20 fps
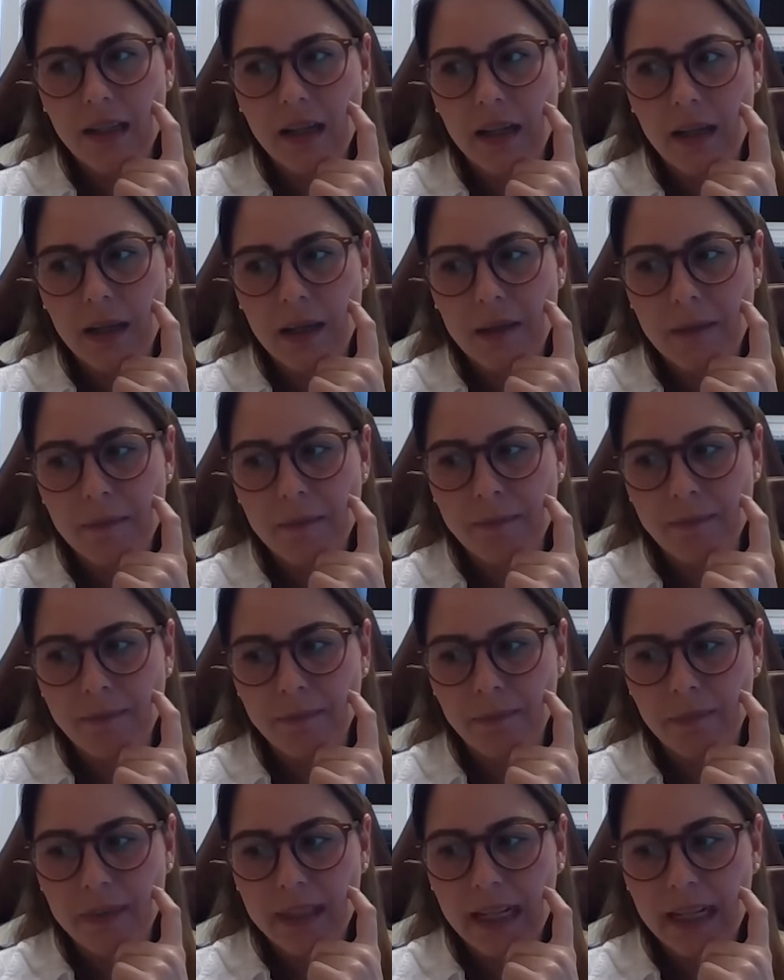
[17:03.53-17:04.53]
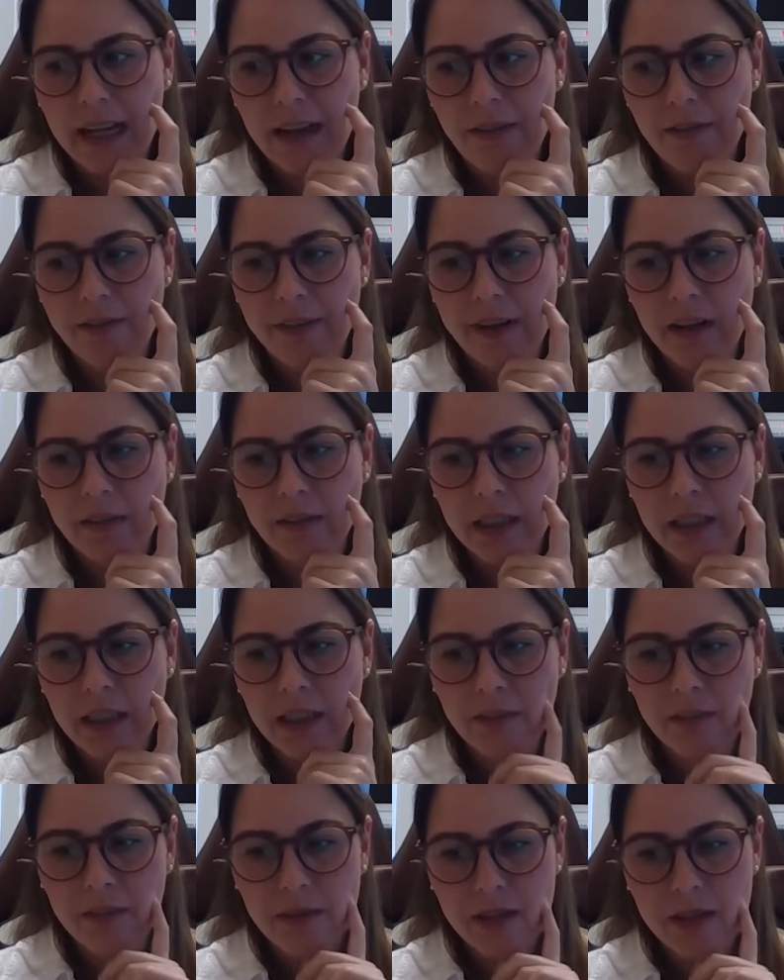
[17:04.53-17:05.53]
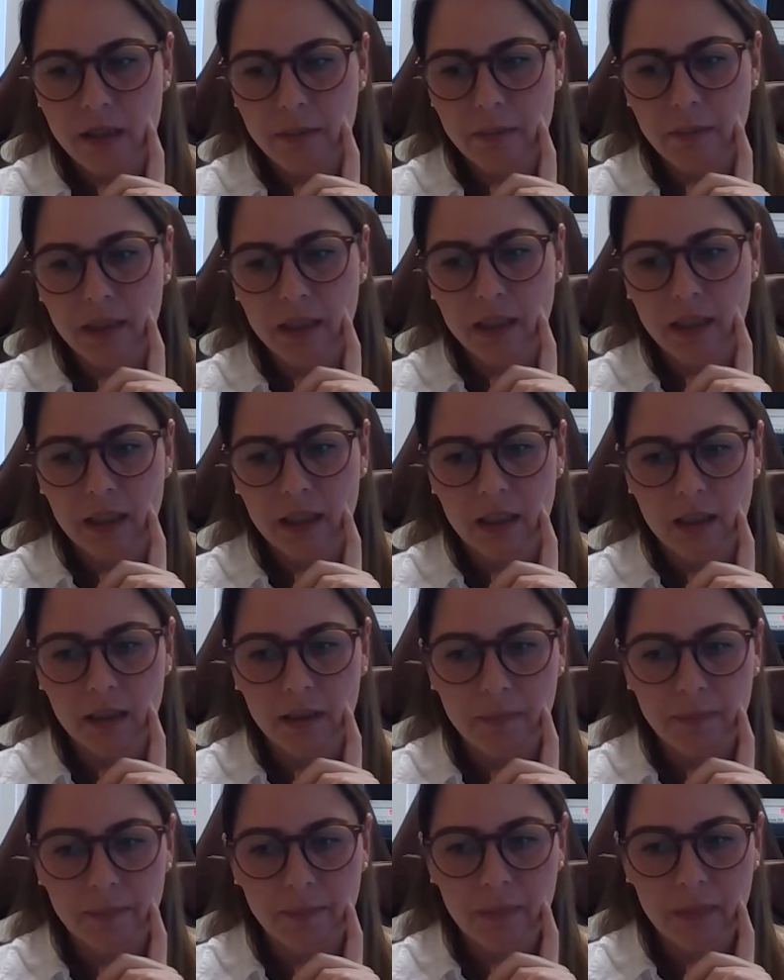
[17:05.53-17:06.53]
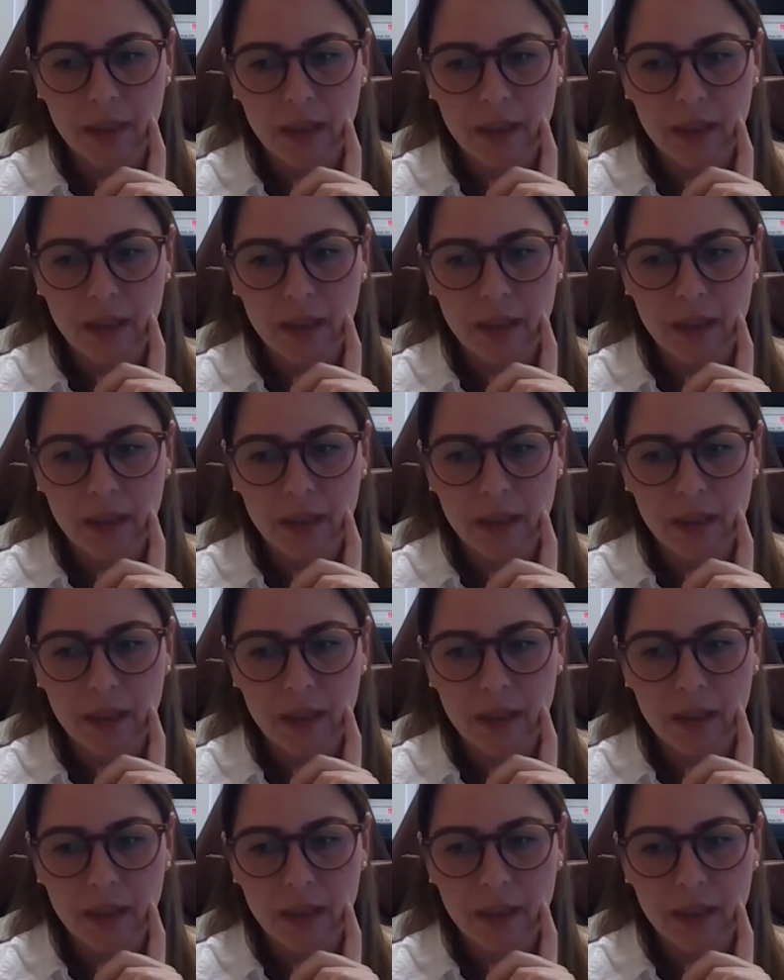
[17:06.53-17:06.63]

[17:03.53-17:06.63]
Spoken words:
they have very similar,